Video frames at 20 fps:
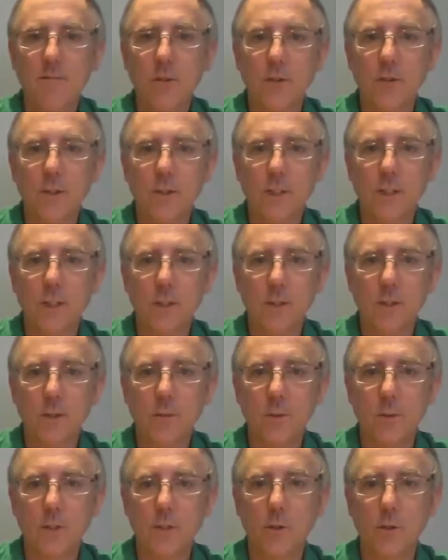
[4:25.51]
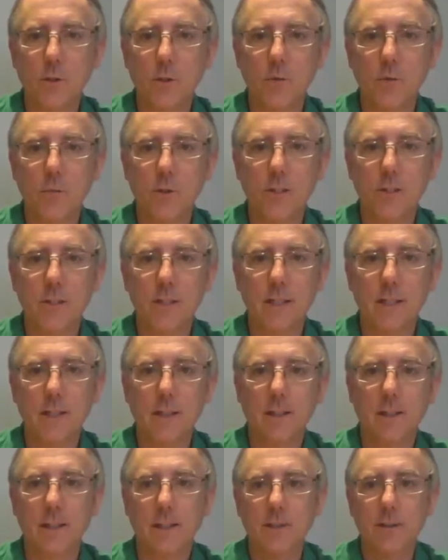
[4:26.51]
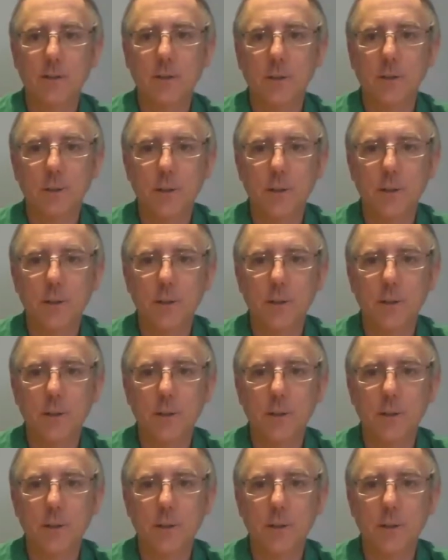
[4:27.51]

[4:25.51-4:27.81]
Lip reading: things we can do with static electricity.